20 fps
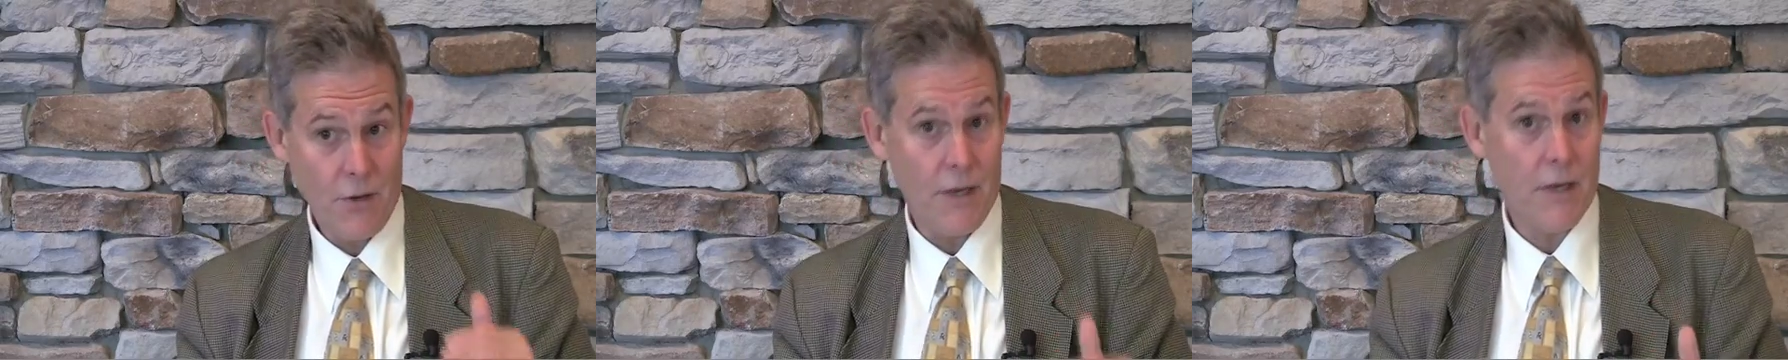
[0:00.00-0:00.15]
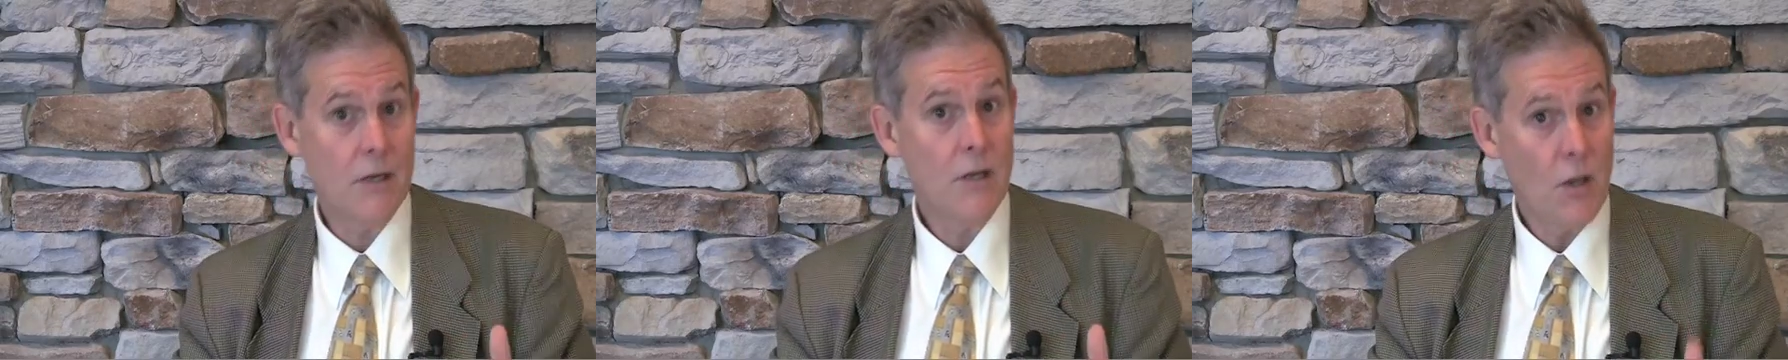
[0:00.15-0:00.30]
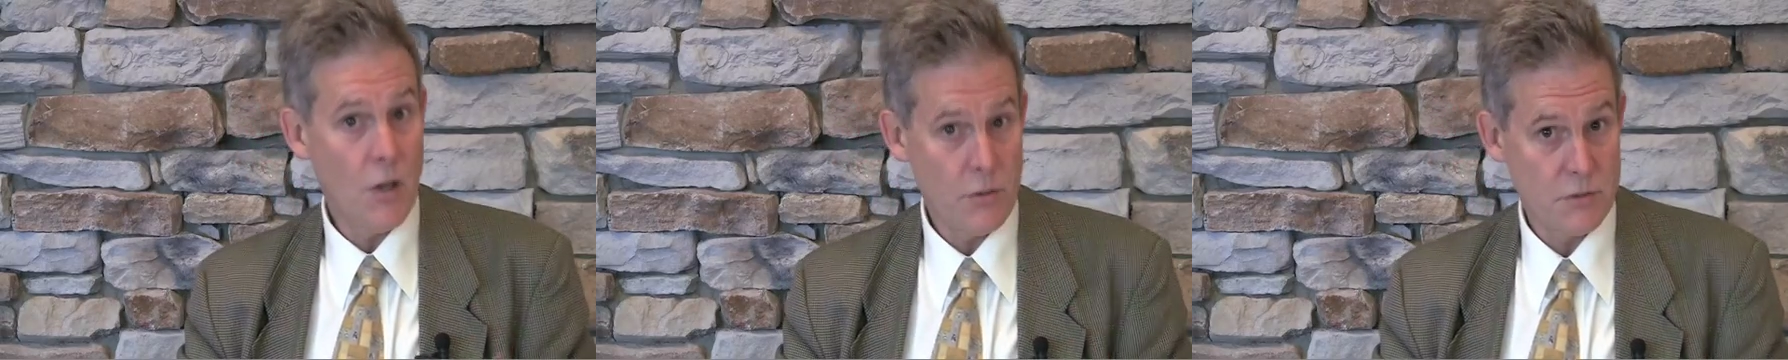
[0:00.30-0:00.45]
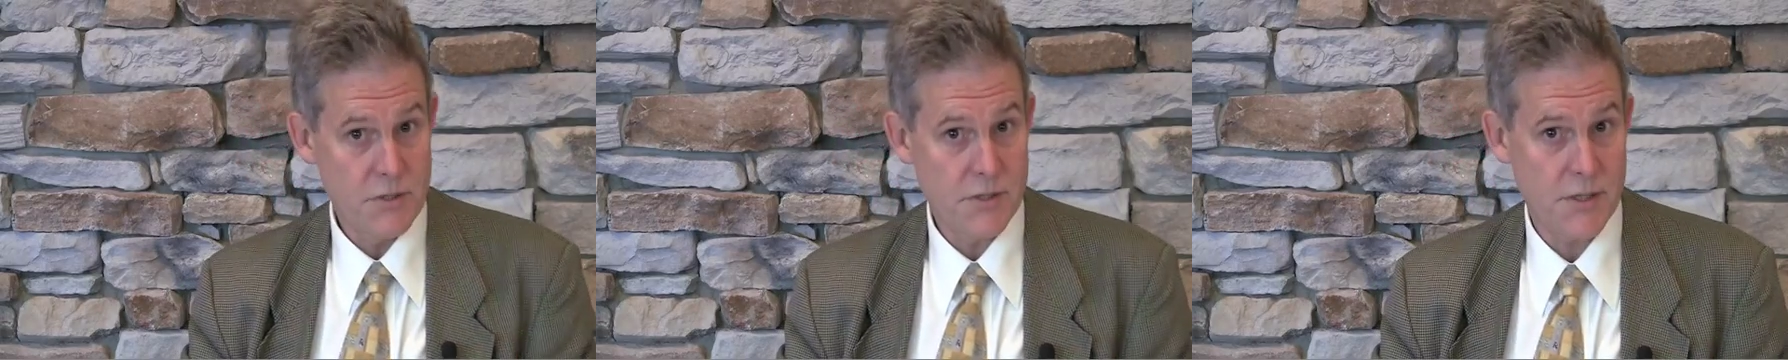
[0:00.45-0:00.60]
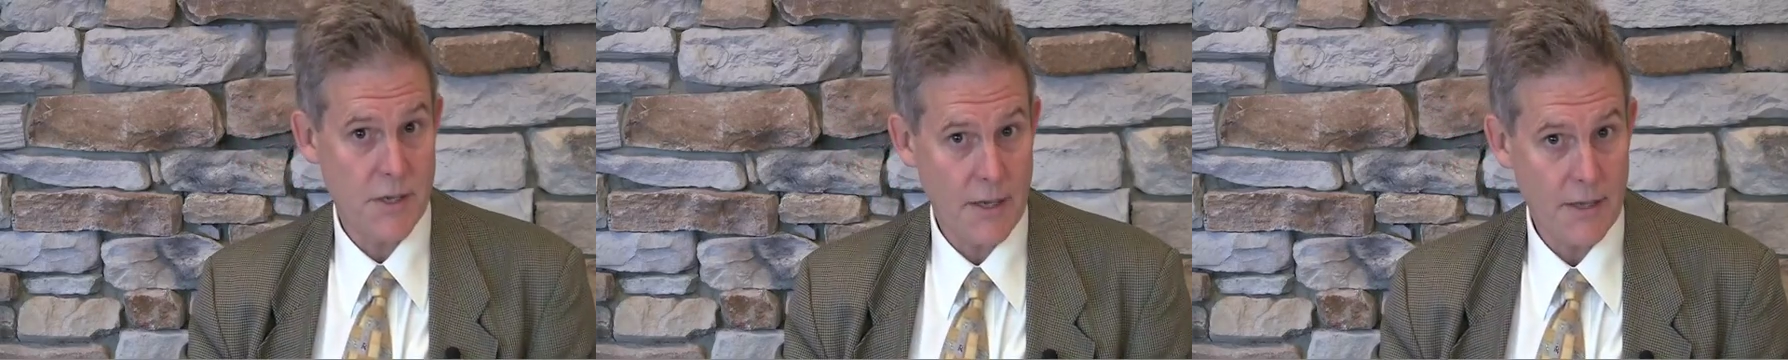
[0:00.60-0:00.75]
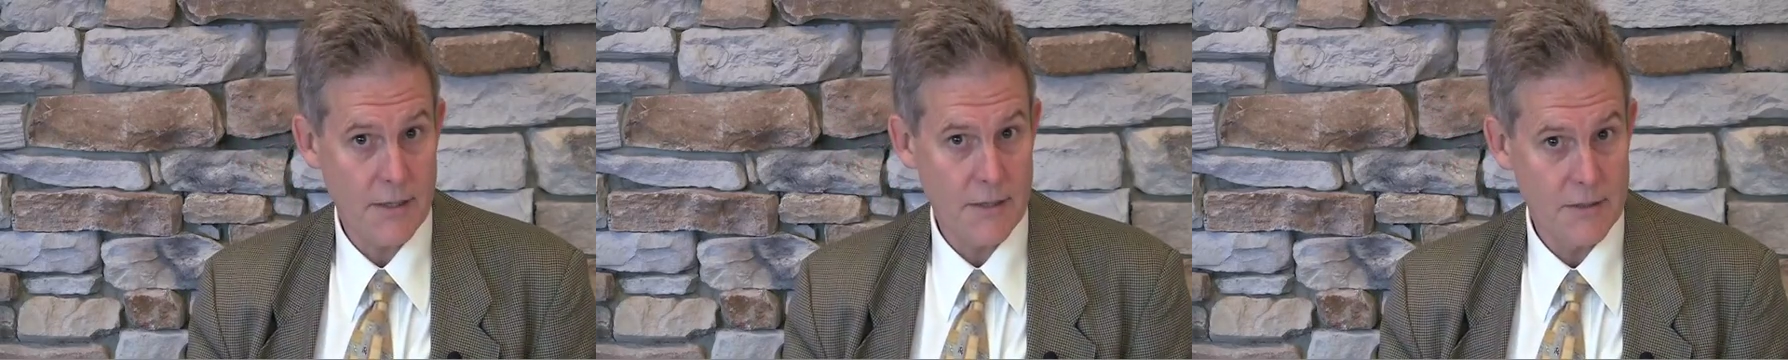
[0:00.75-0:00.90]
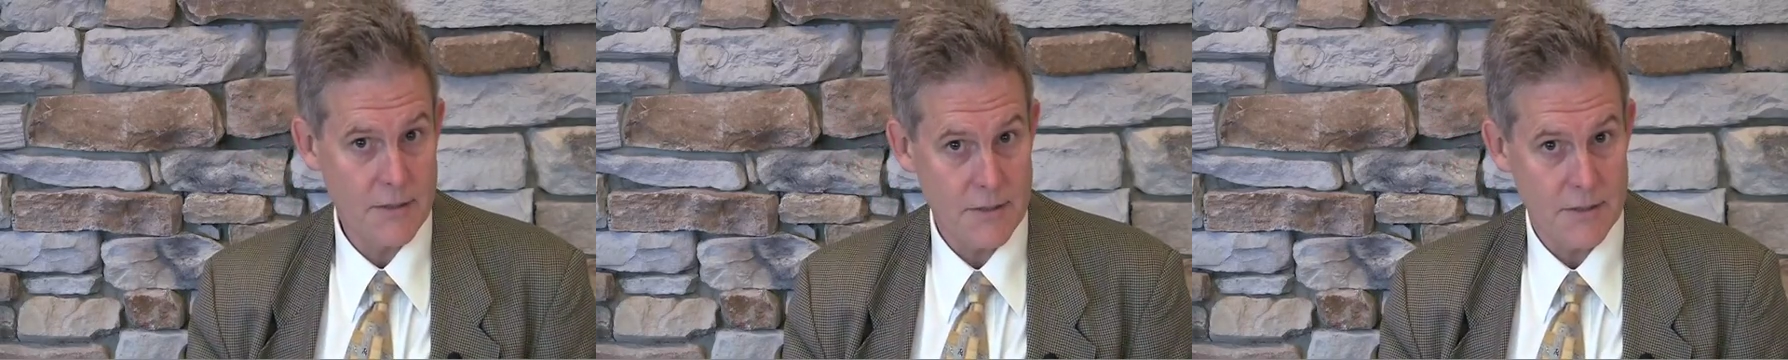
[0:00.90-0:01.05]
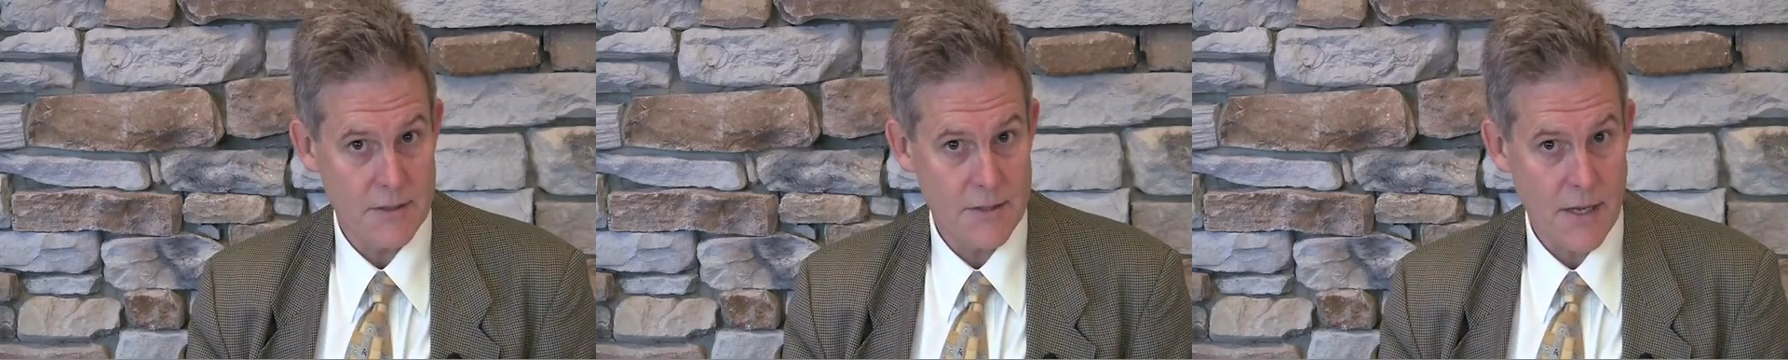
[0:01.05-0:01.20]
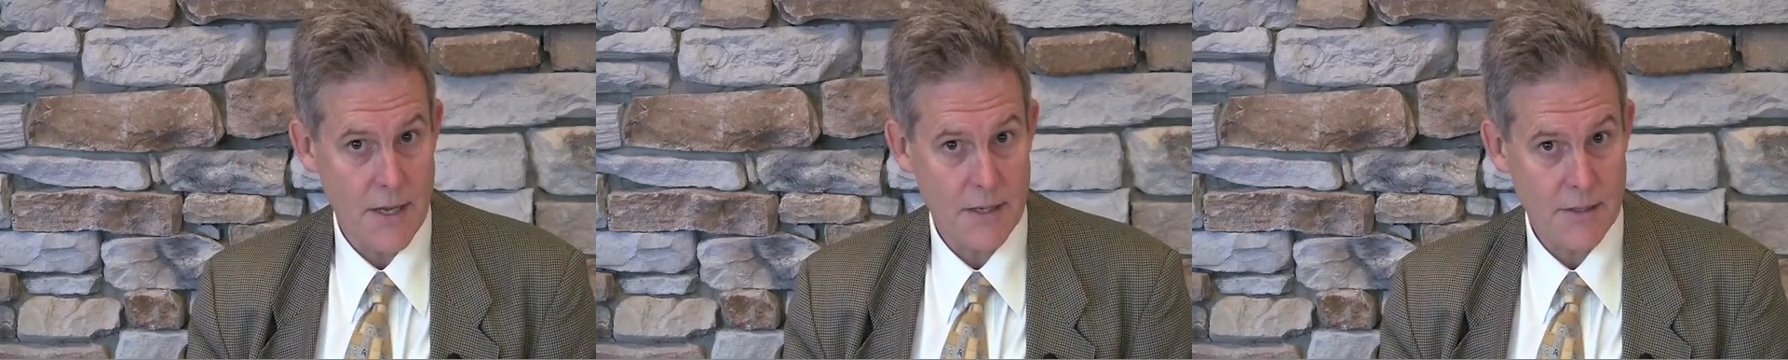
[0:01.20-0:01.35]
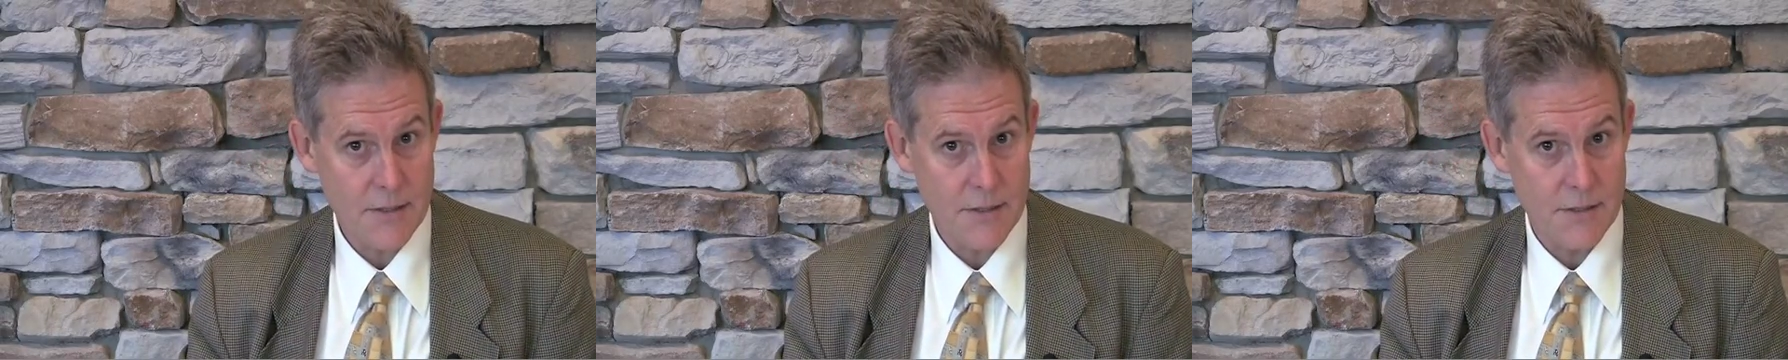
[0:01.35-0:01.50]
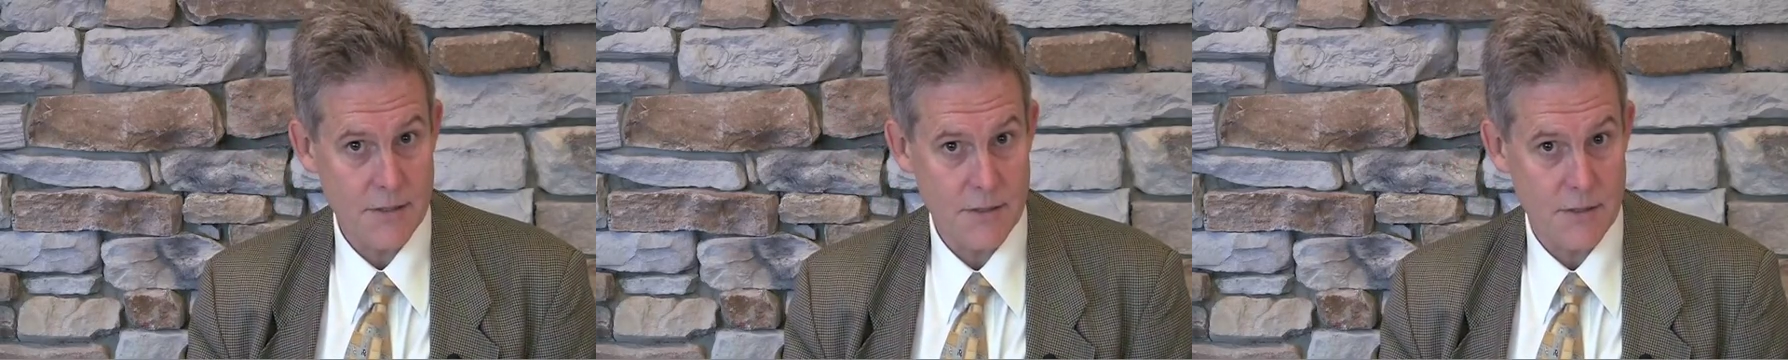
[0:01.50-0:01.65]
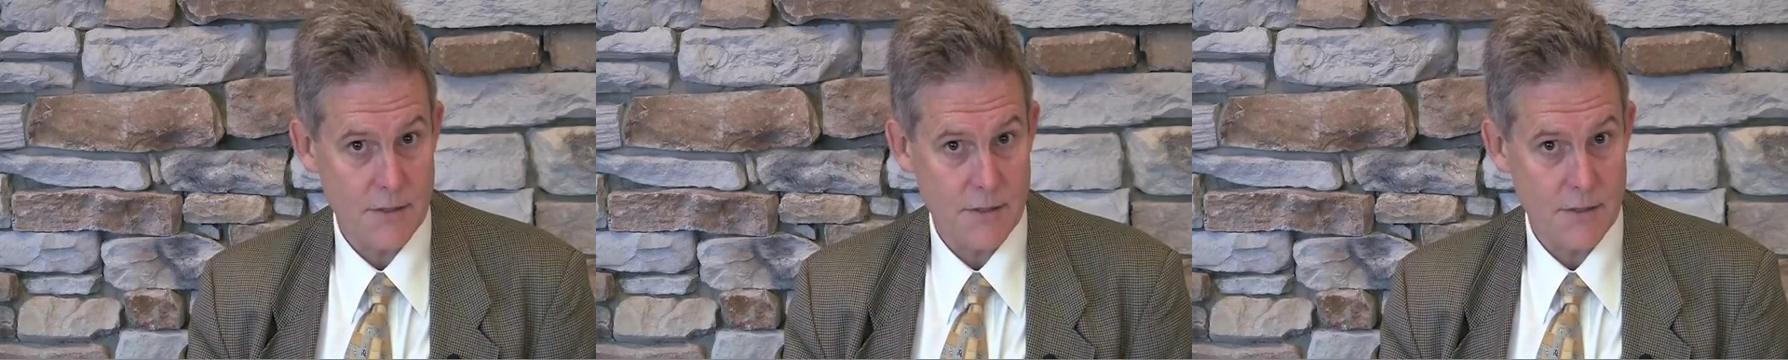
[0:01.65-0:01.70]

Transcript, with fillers: close second to Texas